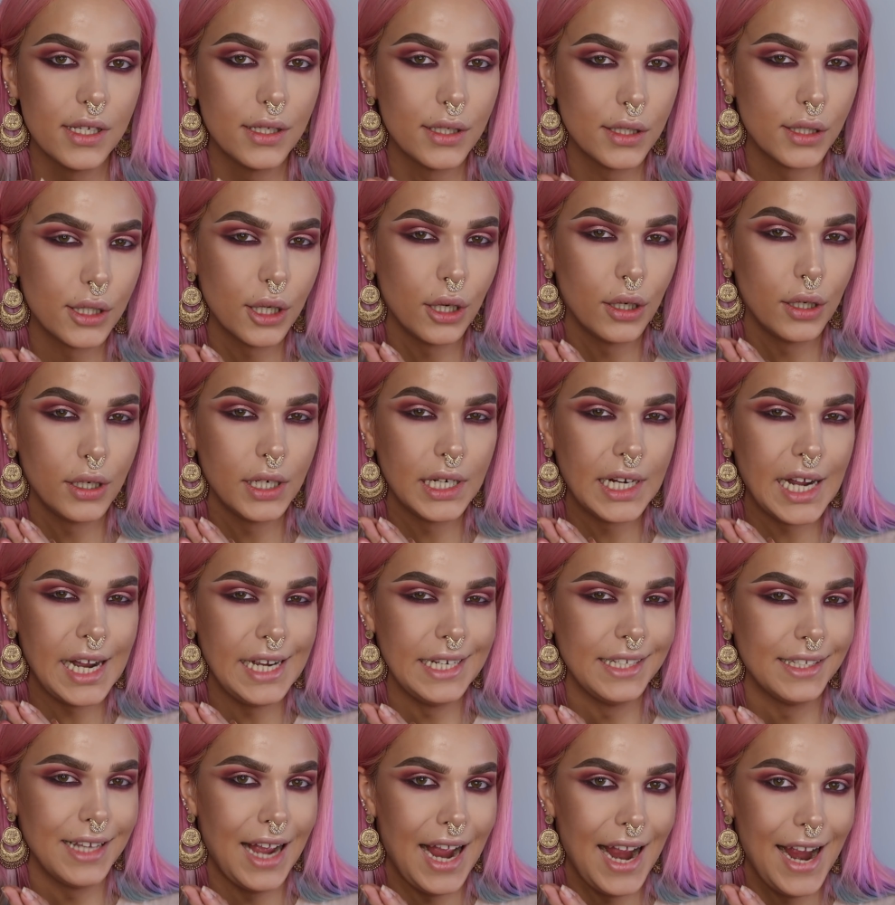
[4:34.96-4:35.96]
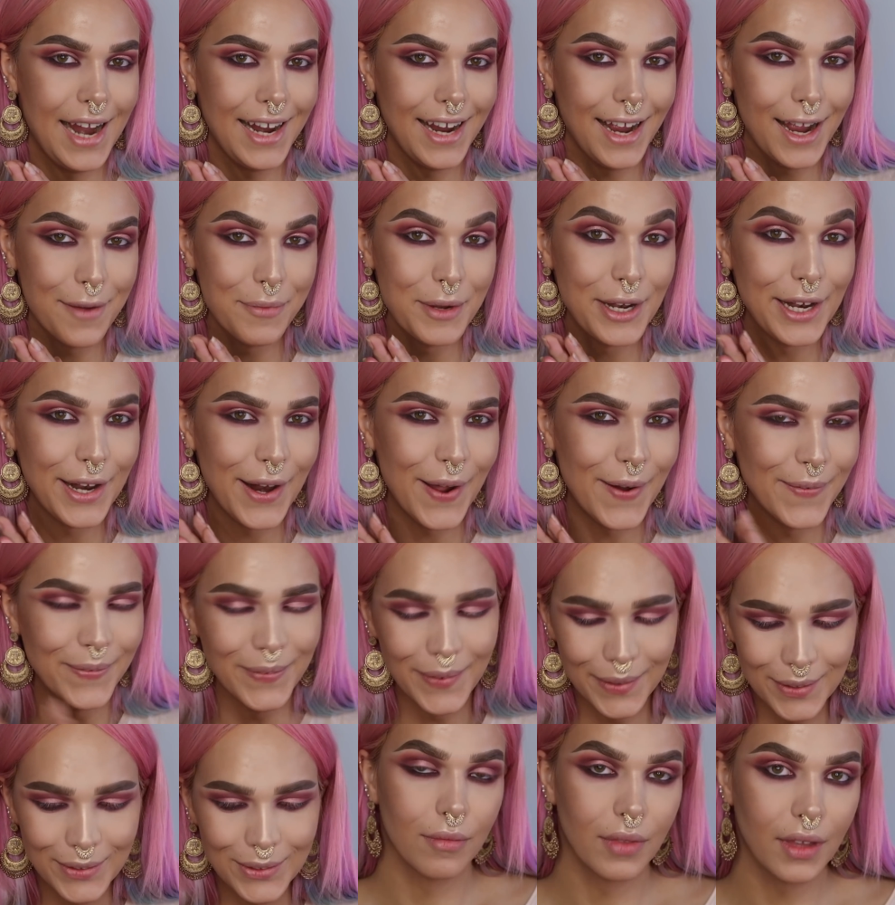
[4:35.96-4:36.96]
this is so good, guys. I am in
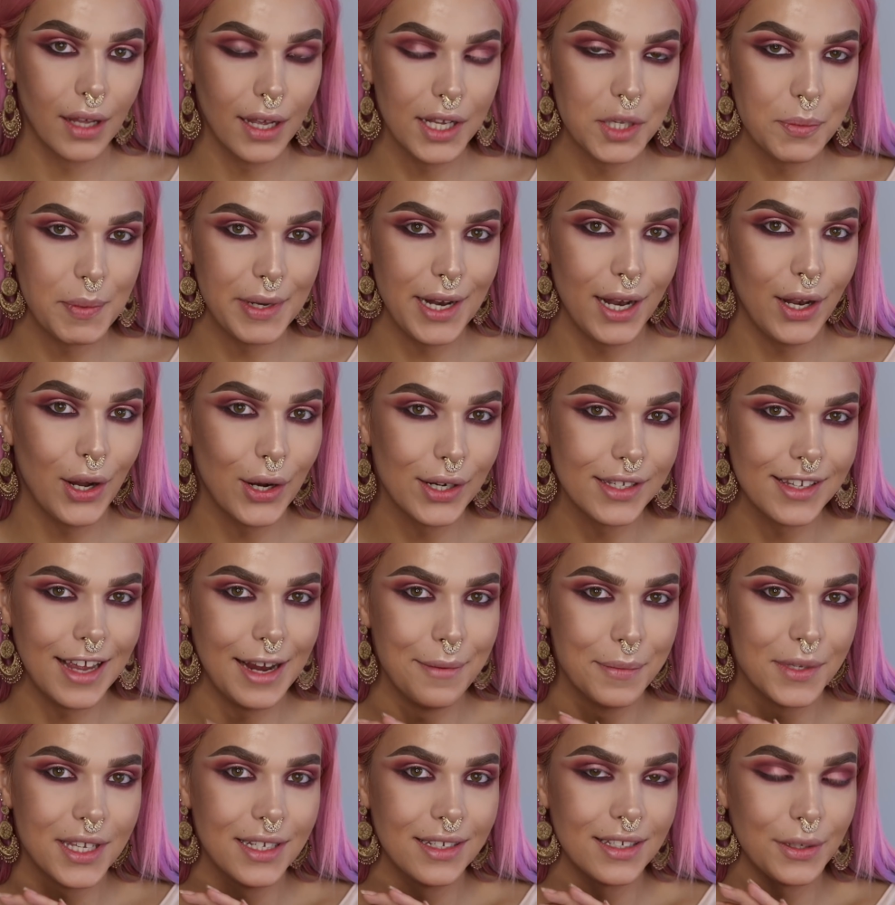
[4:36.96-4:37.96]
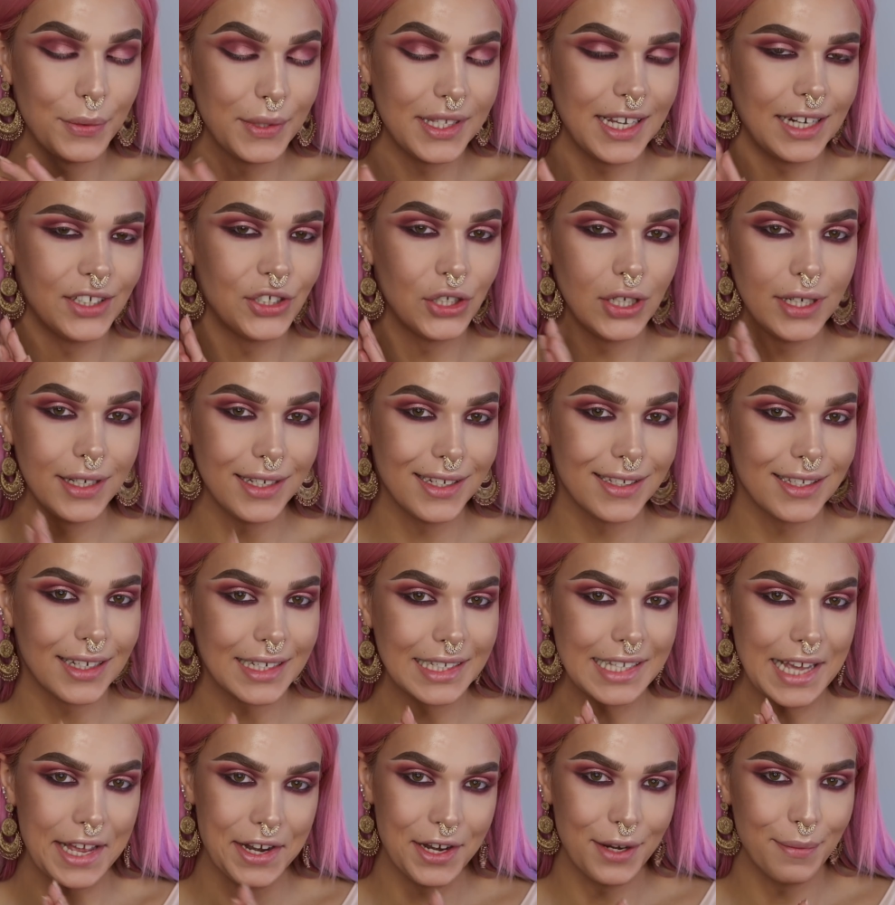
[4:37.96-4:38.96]
love. It's been a long time since I was actually this
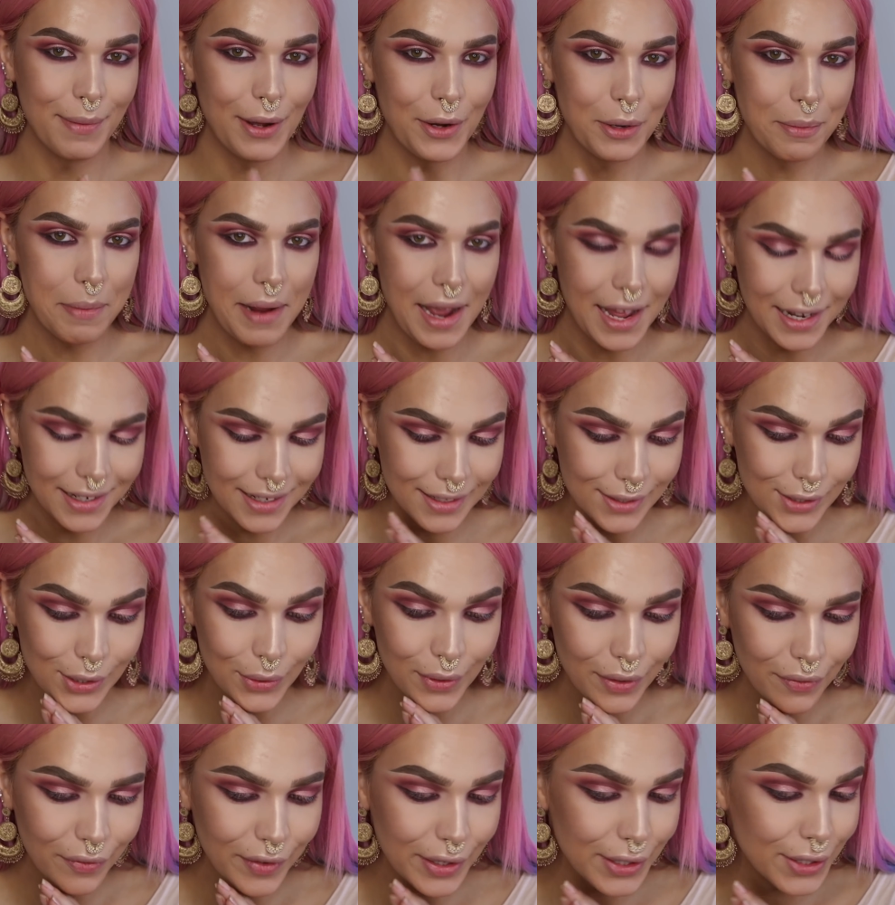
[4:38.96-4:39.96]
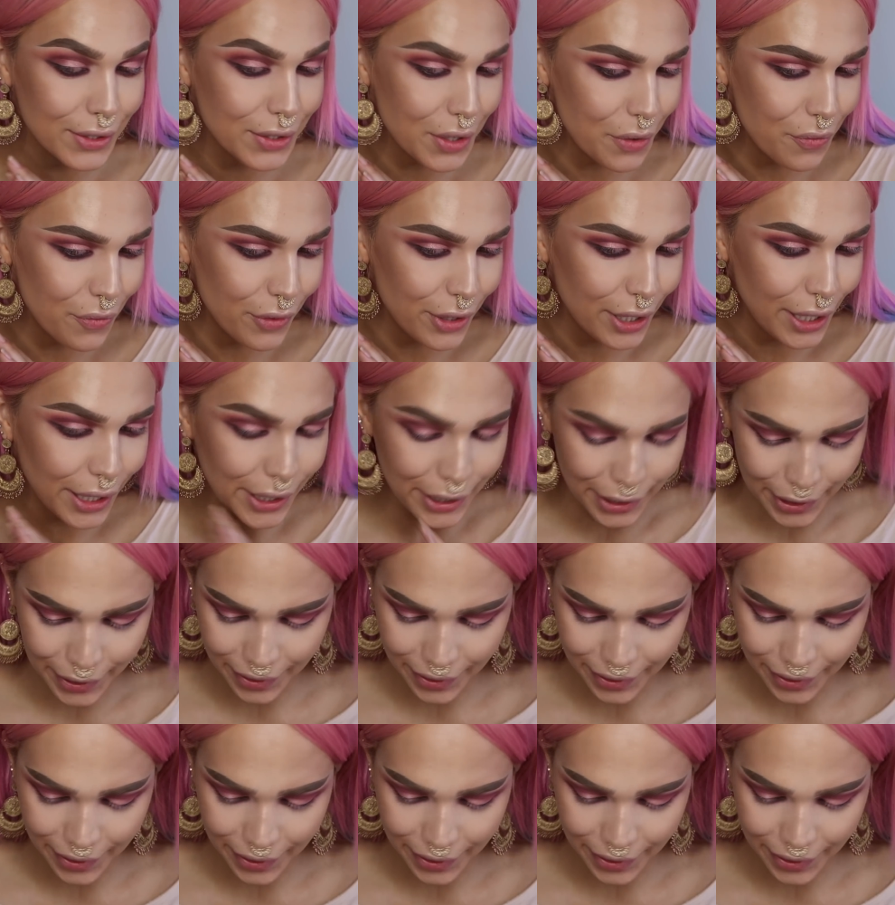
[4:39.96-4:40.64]
excited about a palette, so it feels really